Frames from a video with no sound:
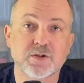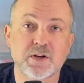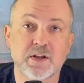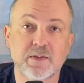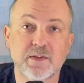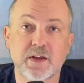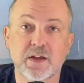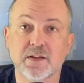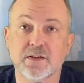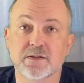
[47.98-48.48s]

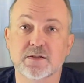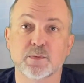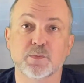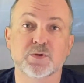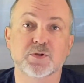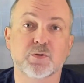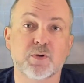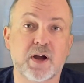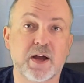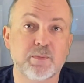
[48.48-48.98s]
in
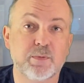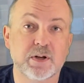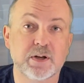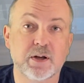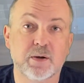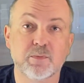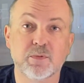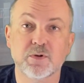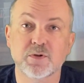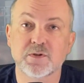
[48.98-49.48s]
subscribing
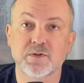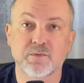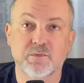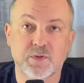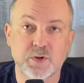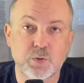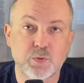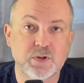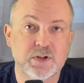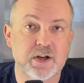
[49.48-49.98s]
numbers,
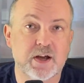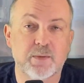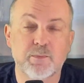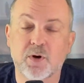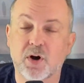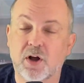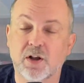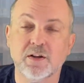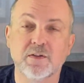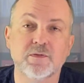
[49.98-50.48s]
view time,
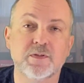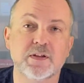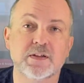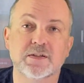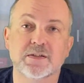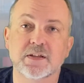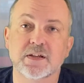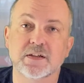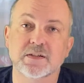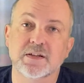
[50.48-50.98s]
all of
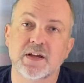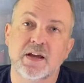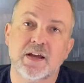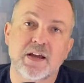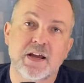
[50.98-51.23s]
these things.